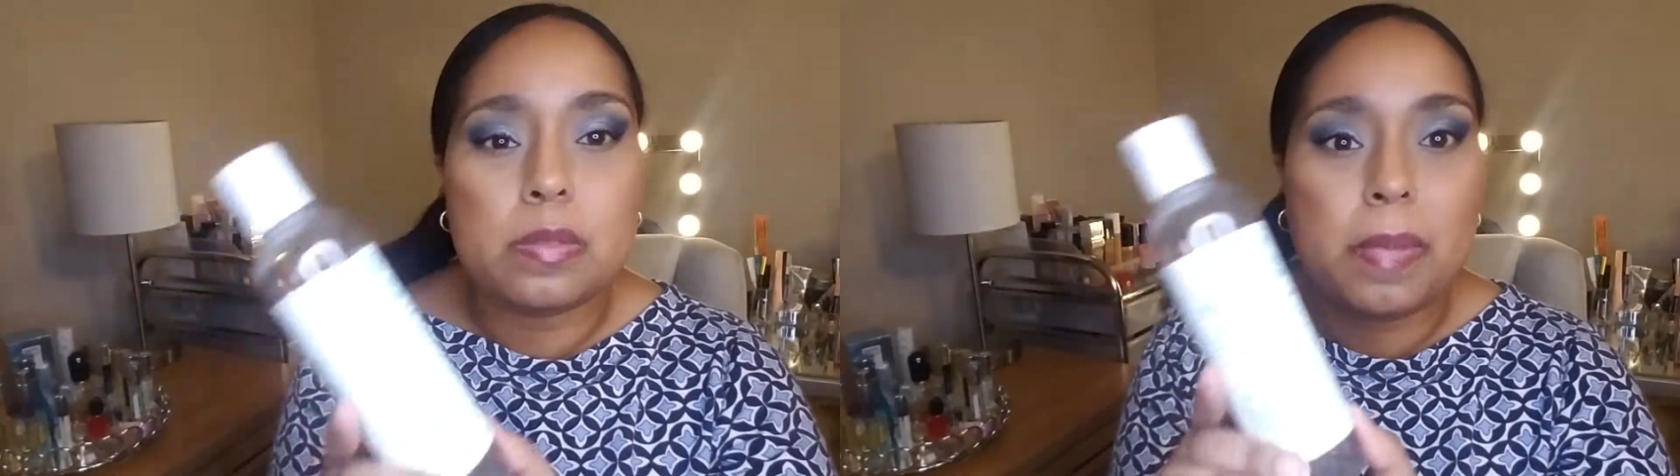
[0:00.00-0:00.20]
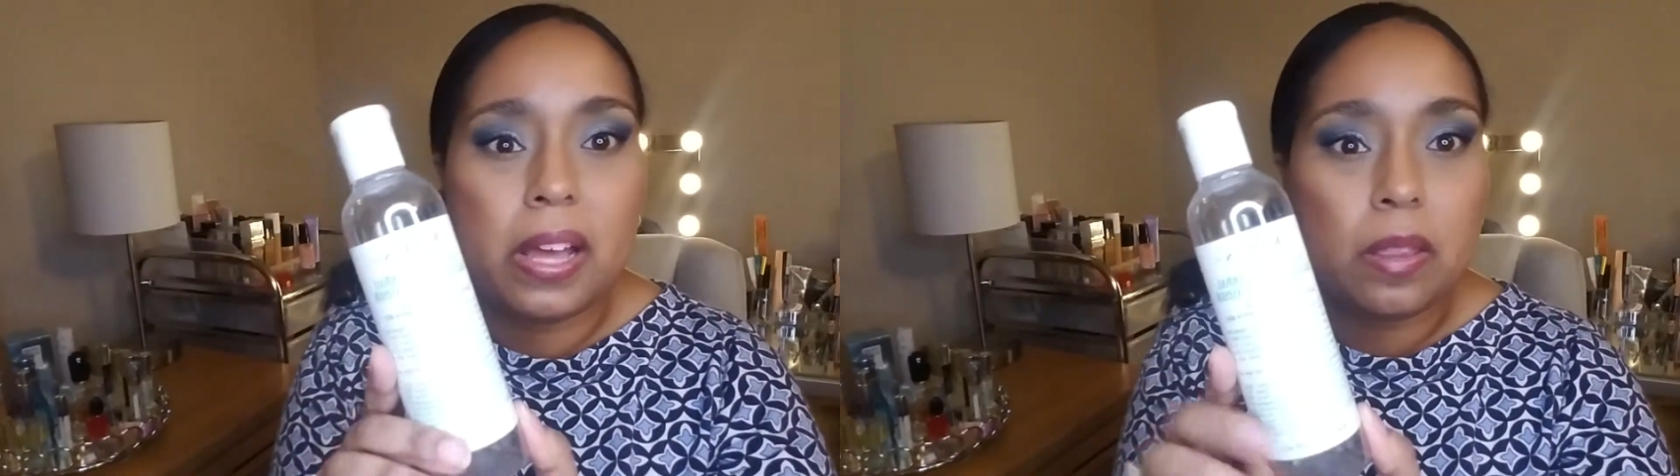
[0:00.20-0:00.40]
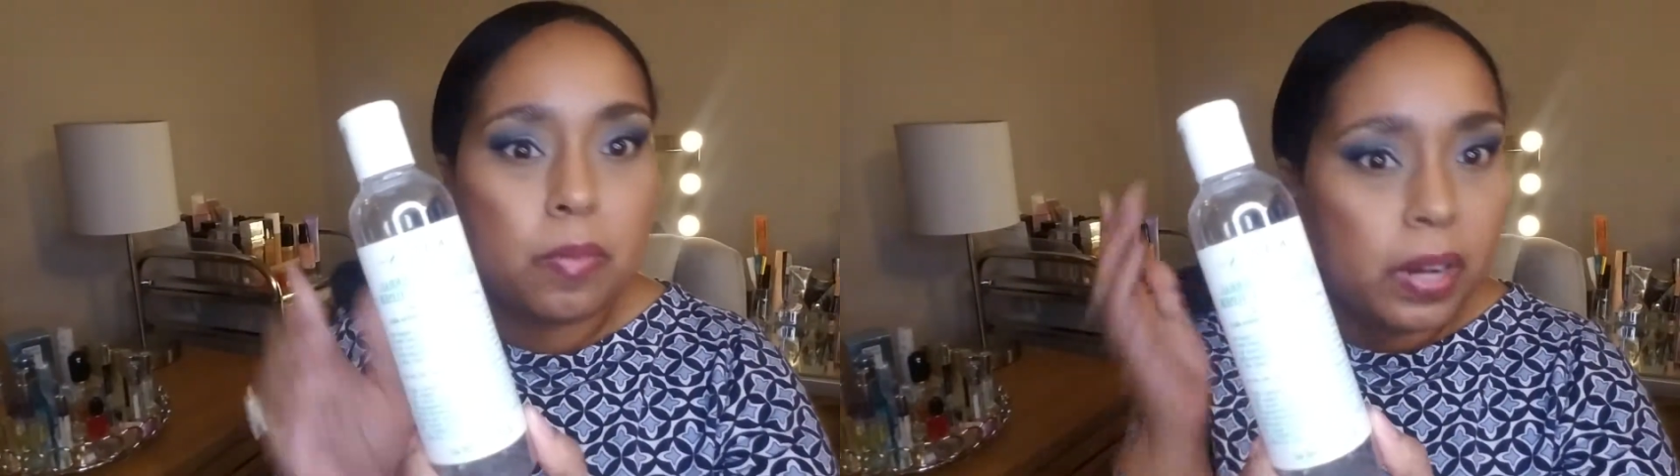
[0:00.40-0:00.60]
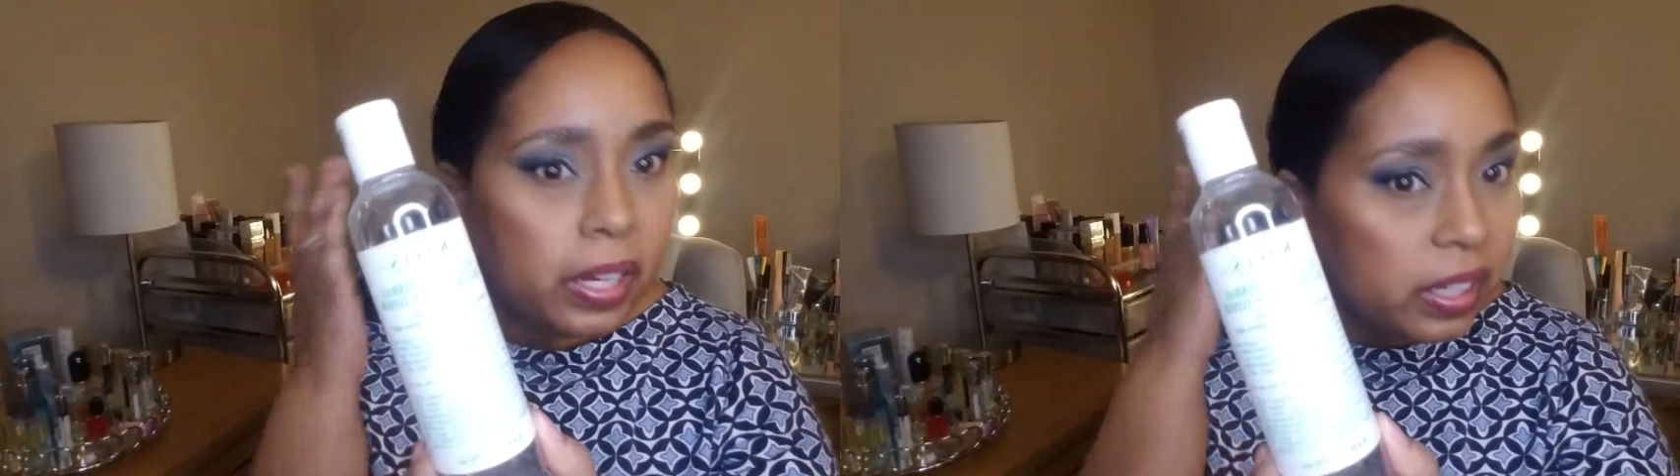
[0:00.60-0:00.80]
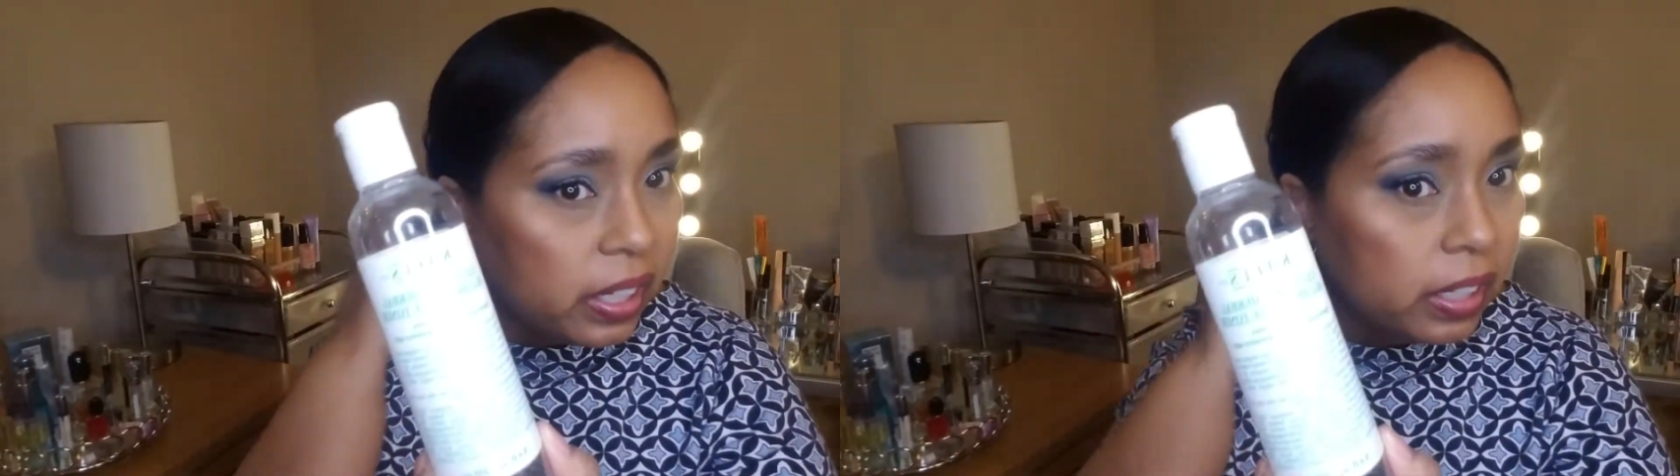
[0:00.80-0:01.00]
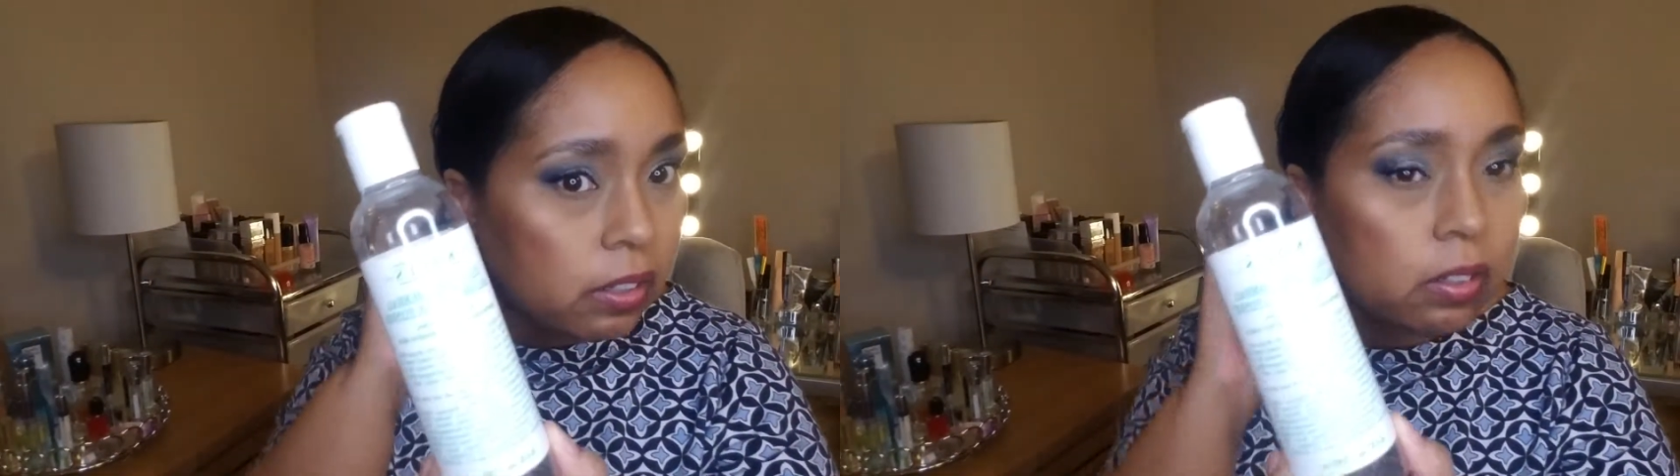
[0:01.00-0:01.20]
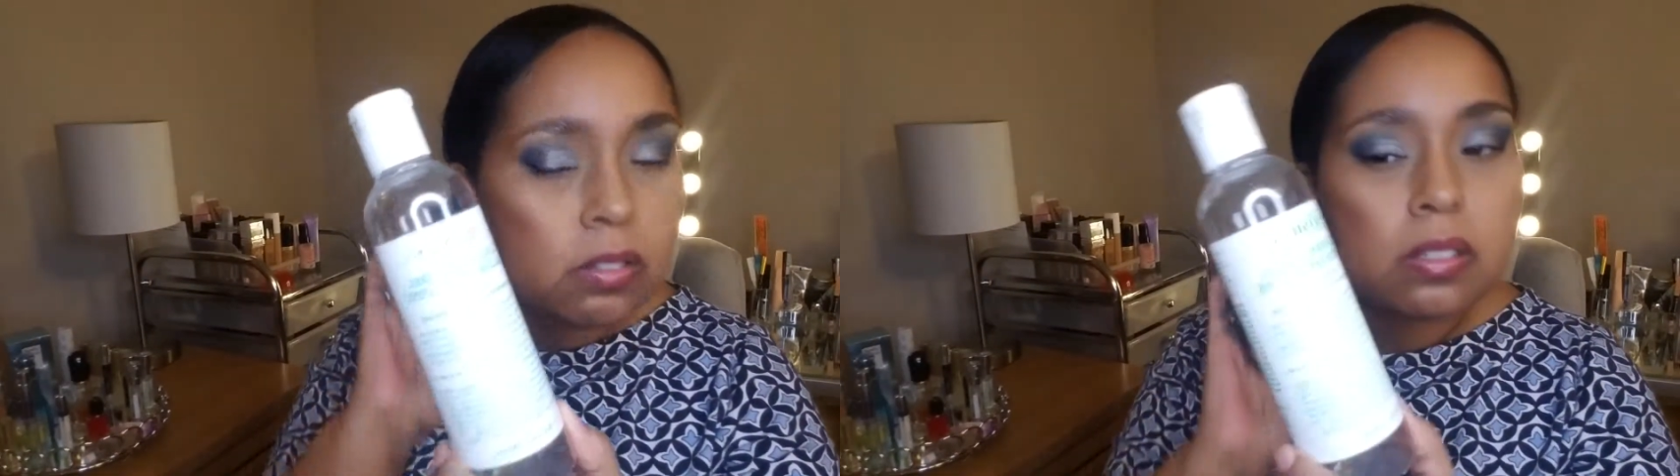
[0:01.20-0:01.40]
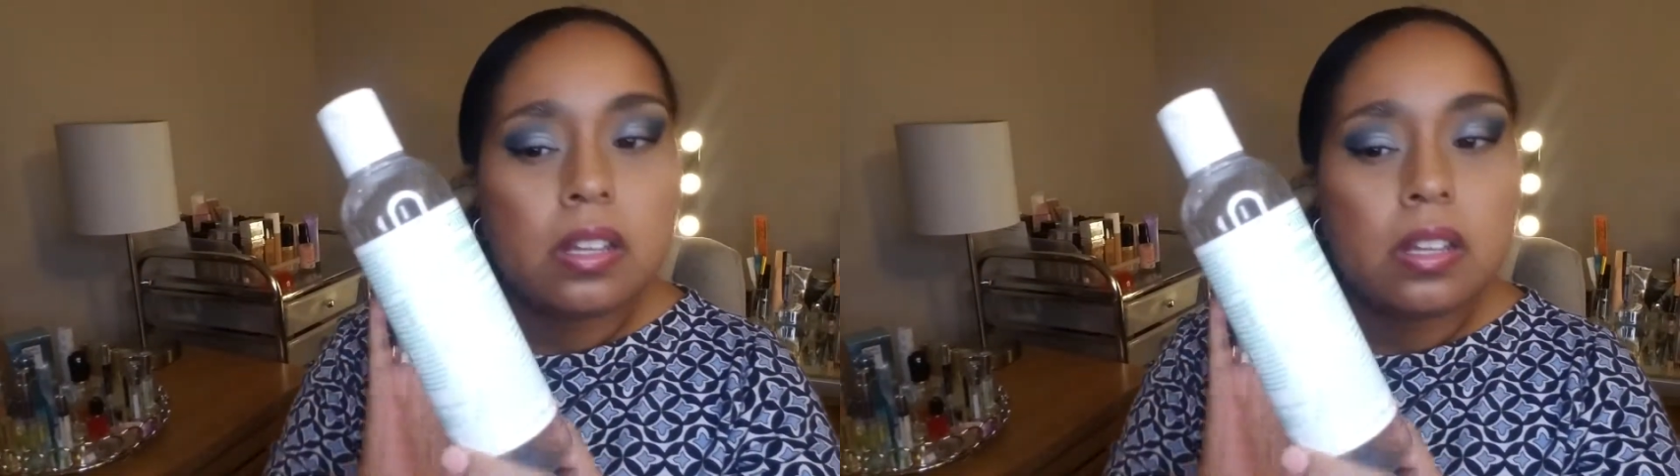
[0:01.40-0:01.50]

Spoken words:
by the brand Kiehl,